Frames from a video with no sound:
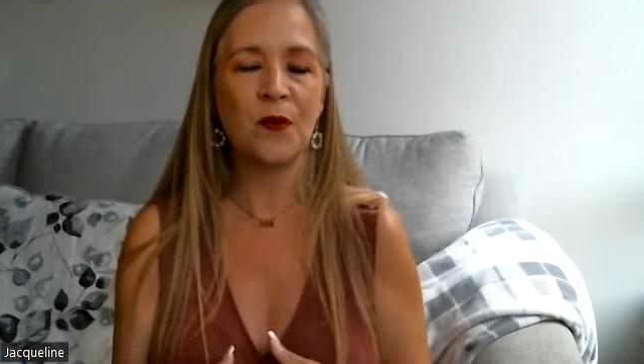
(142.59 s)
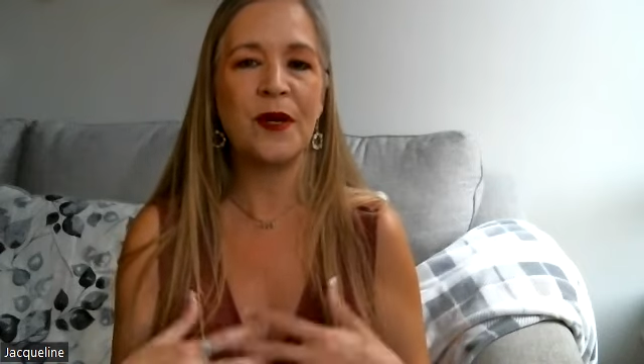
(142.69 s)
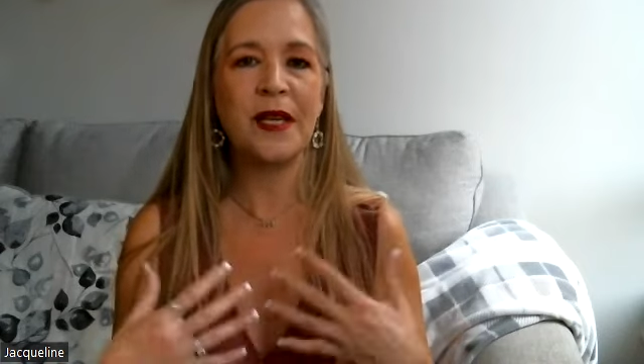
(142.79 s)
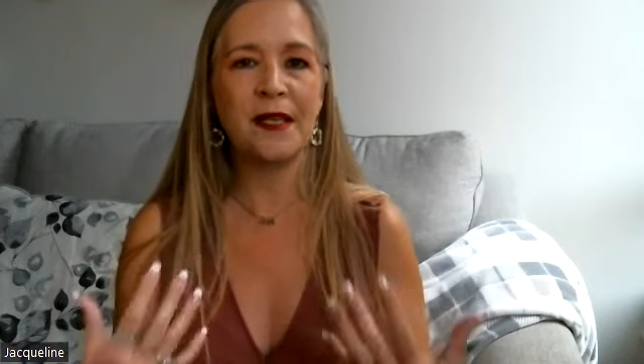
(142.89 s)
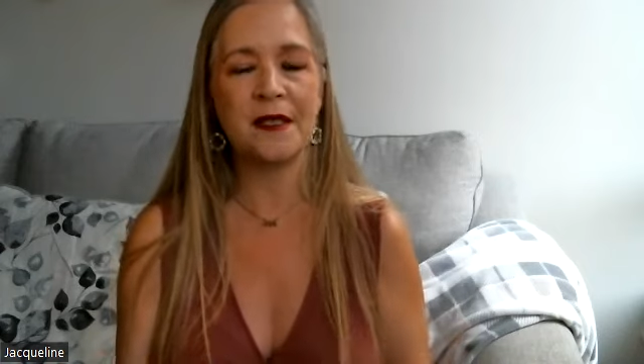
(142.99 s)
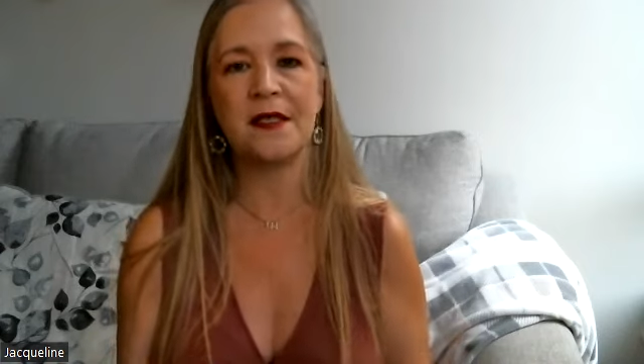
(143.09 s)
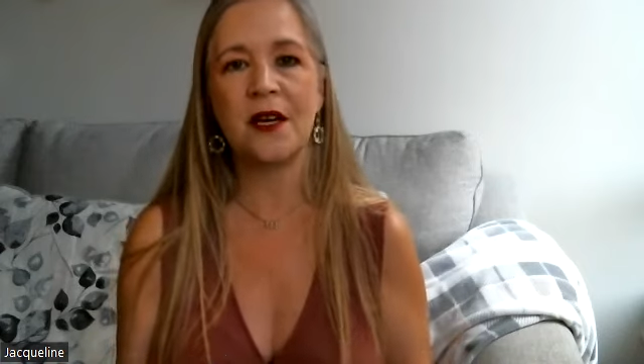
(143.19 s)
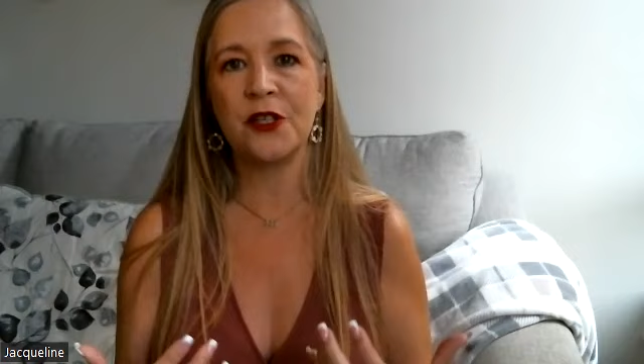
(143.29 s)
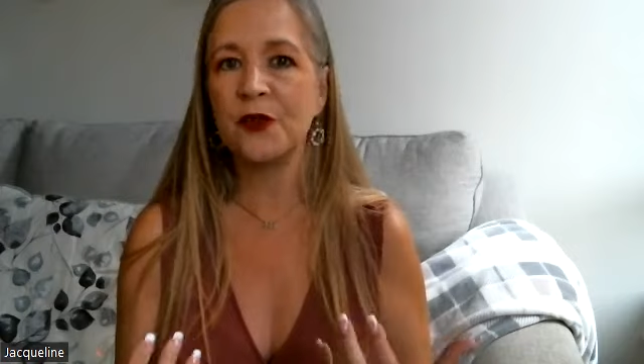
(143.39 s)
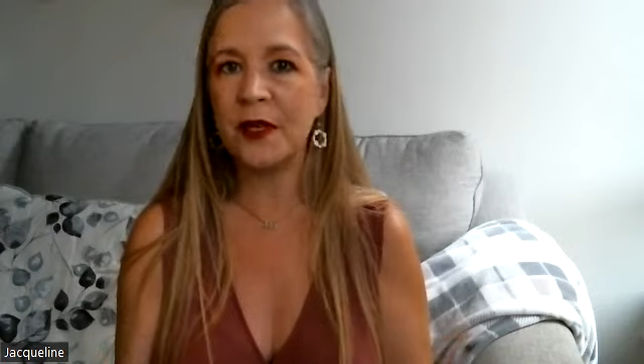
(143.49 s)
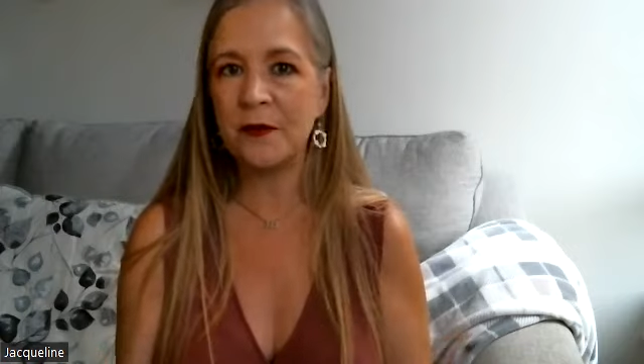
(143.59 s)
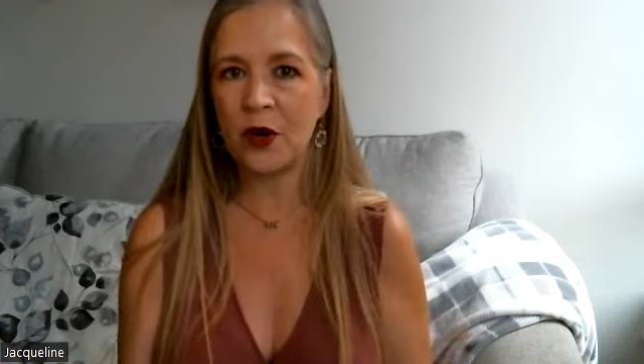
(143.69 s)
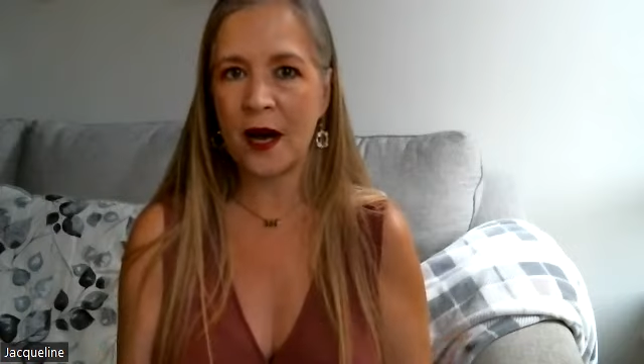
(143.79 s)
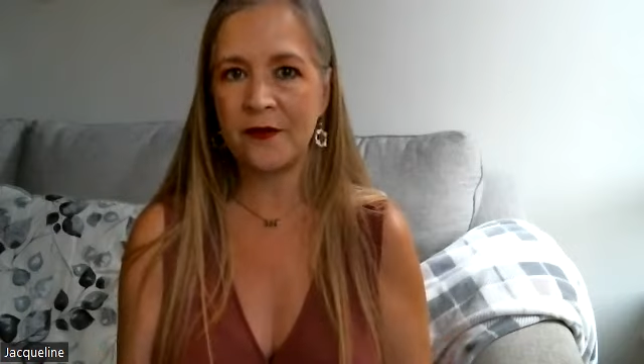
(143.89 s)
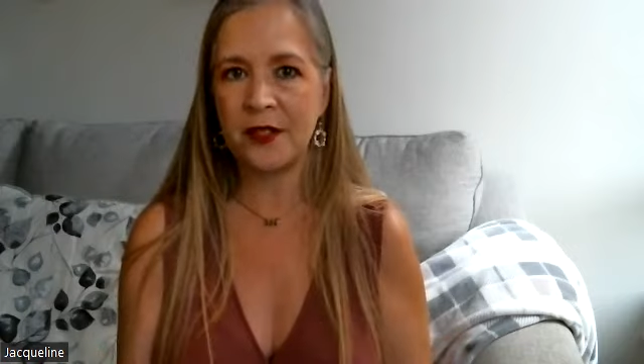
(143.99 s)
we need to start doing more
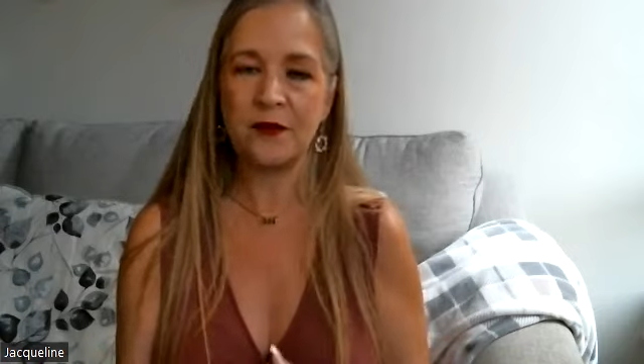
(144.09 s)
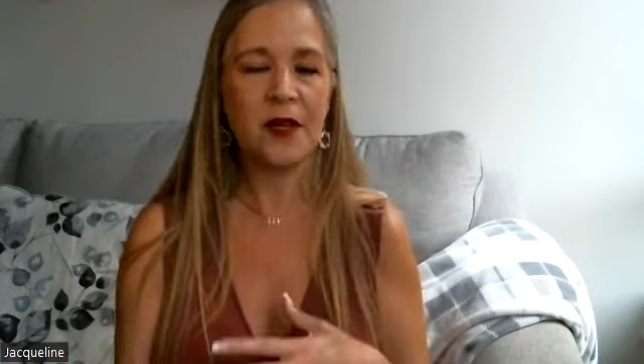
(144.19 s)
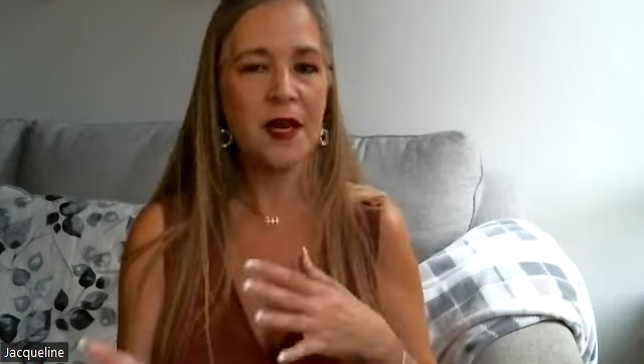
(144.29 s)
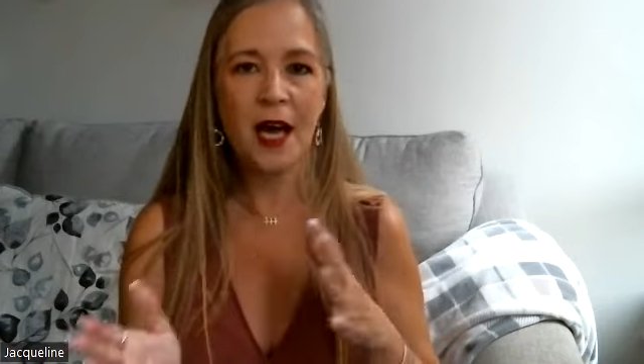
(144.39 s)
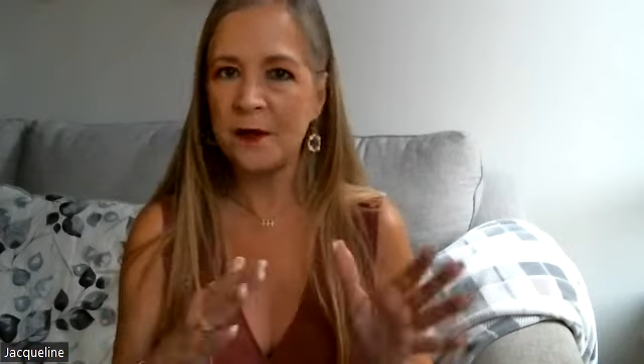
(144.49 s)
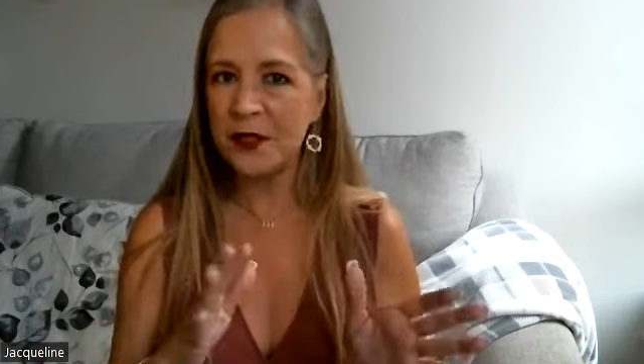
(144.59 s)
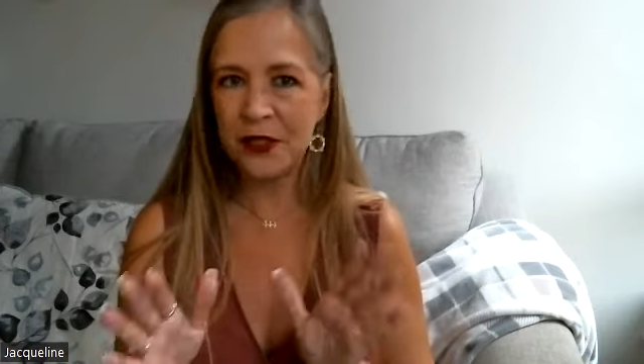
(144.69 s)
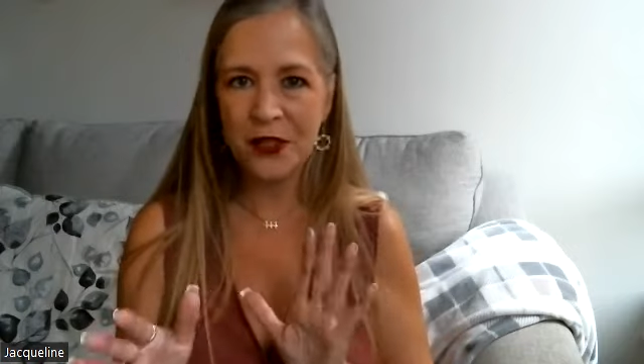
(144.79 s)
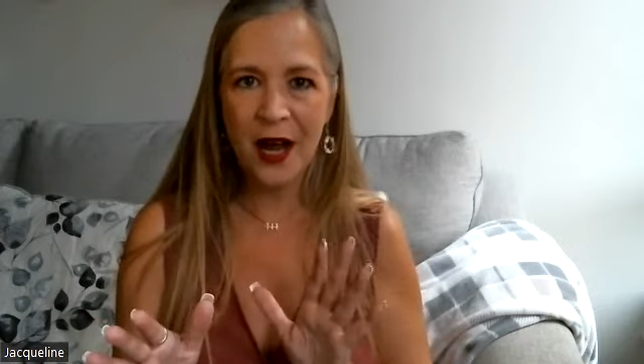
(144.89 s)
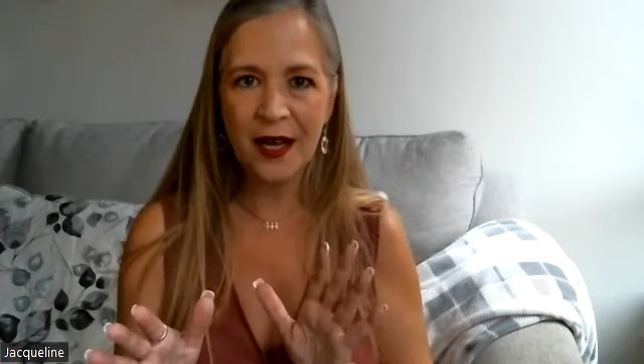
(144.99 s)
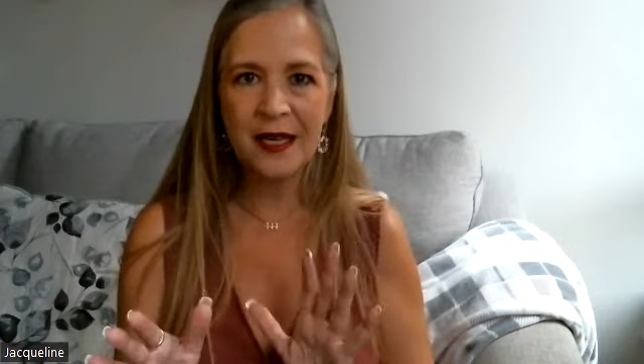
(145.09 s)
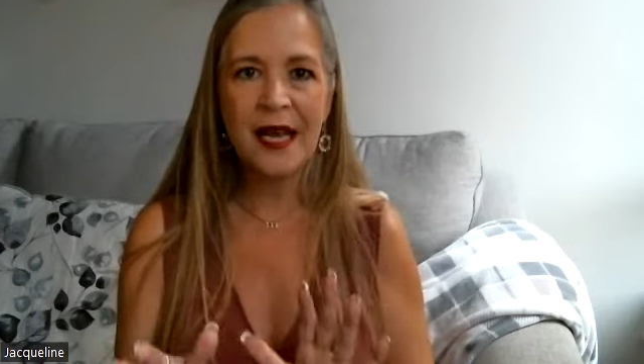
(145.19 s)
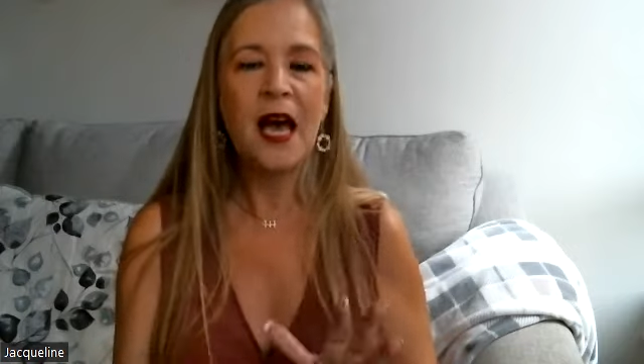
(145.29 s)
often, anonymous or not,